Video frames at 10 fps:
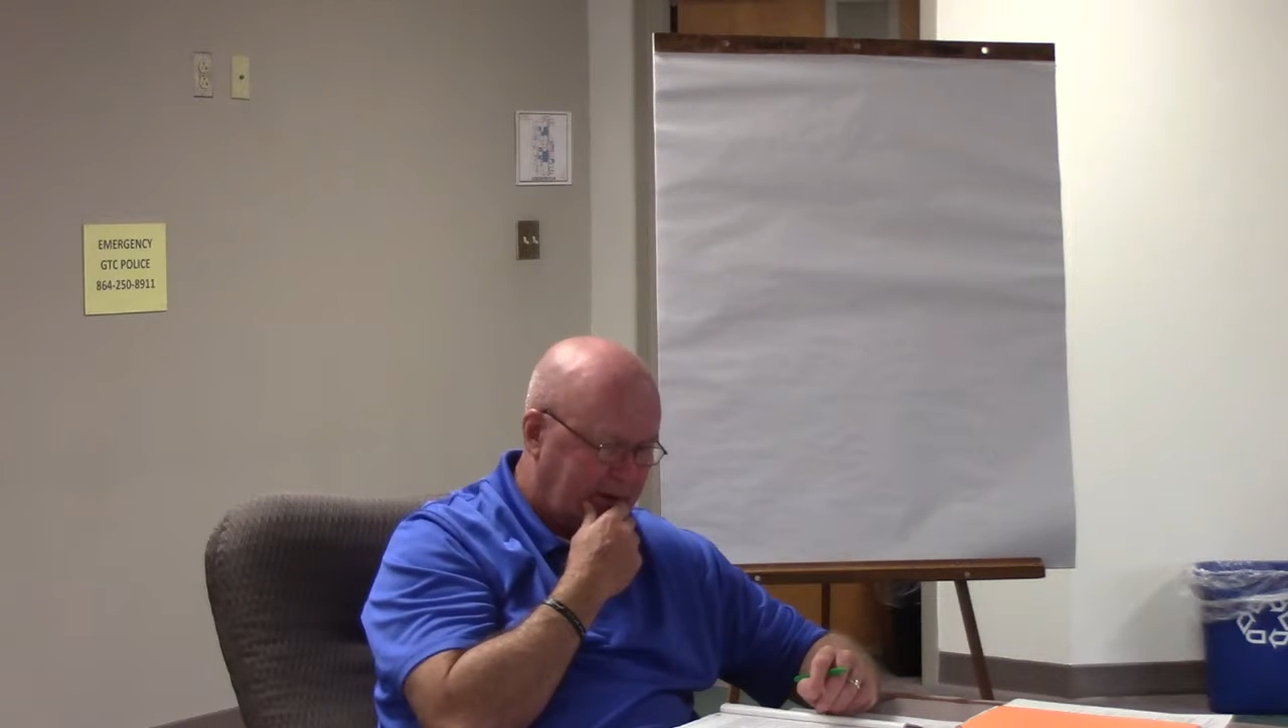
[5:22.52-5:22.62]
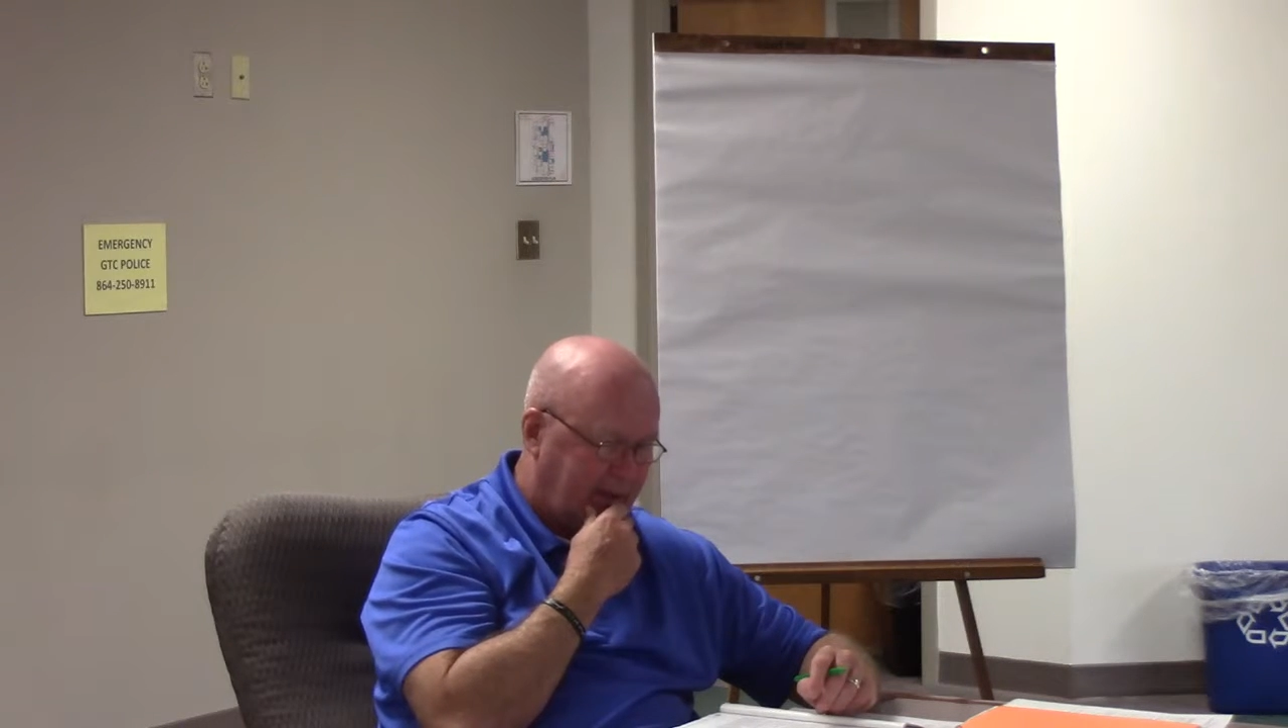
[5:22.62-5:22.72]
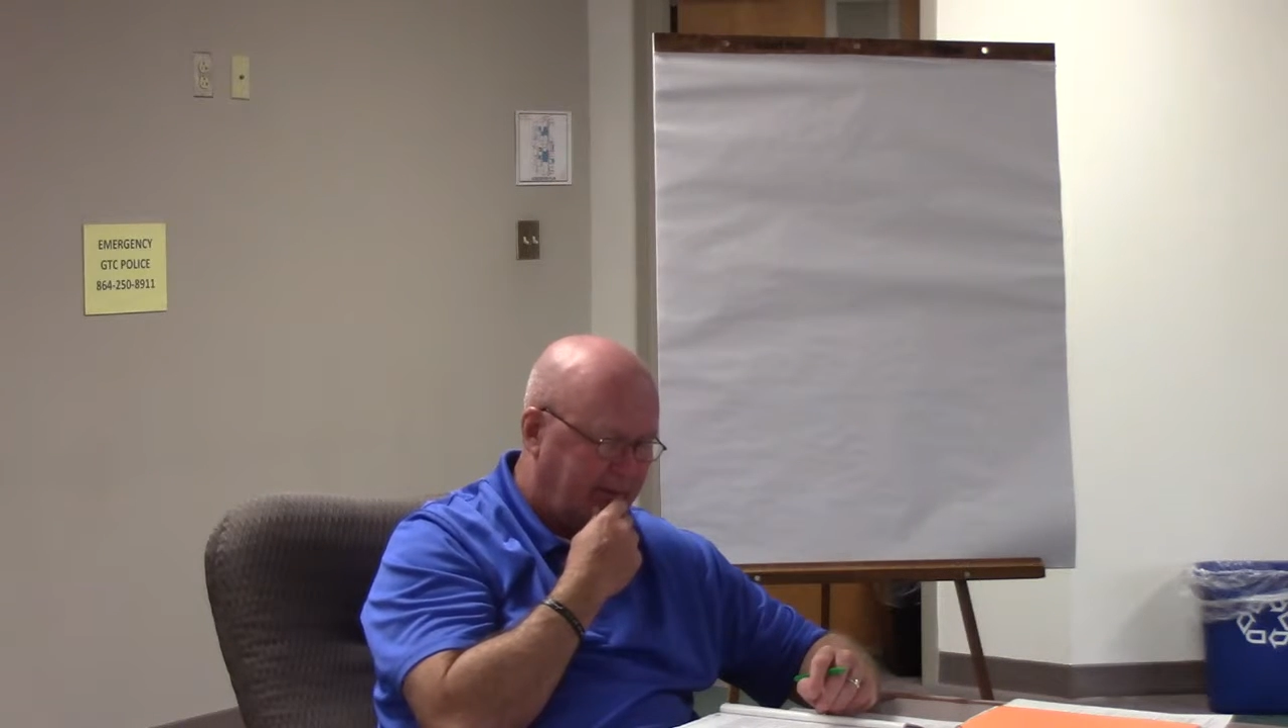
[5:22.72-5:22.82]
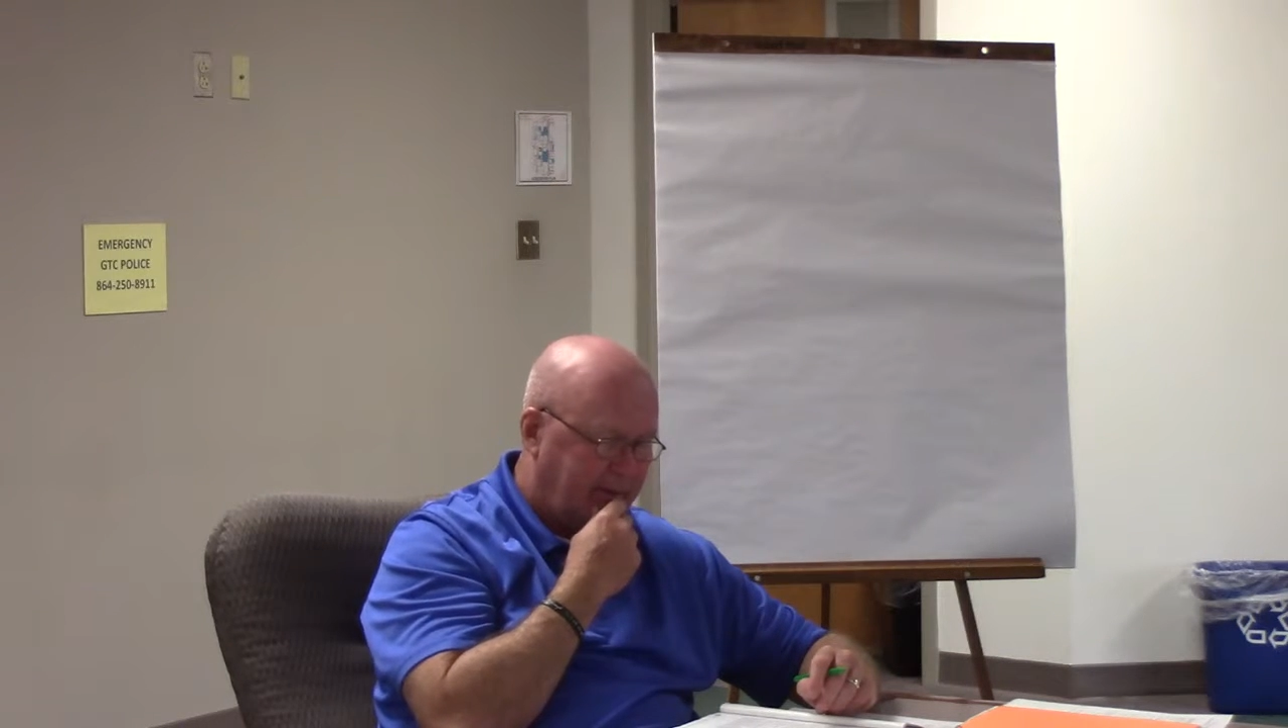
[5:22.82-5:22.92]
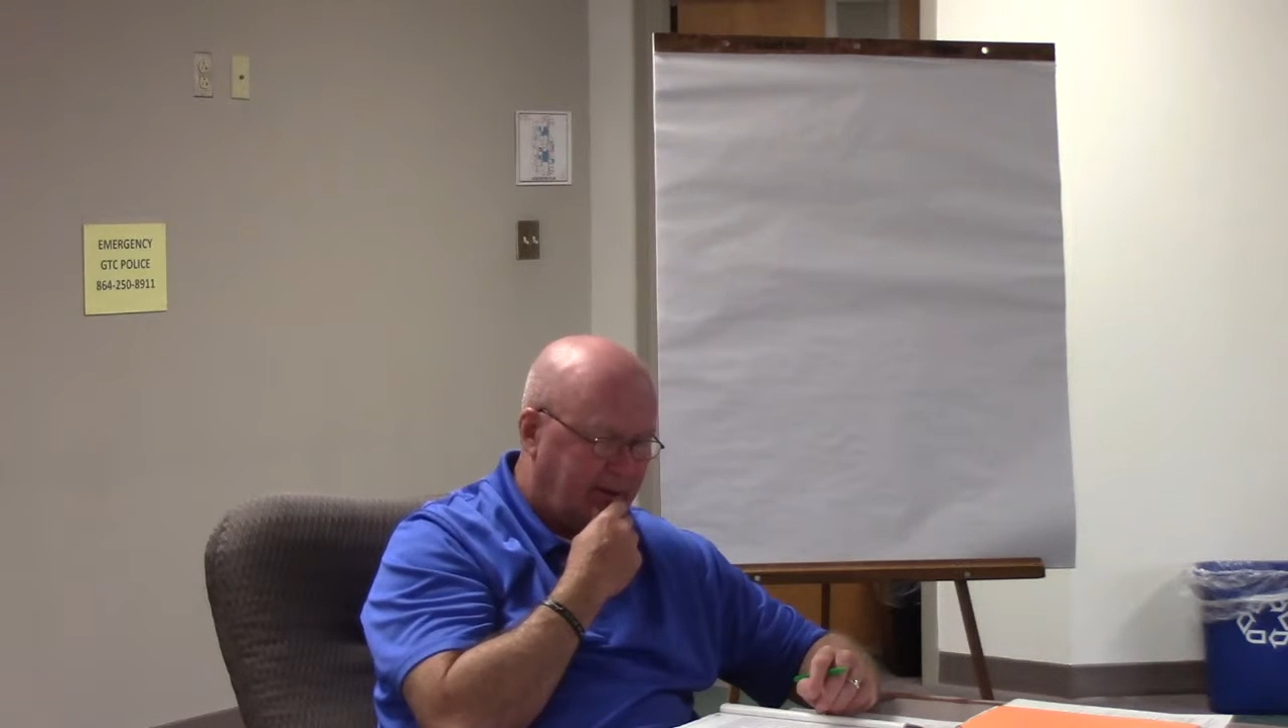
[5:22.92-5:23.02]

yeah,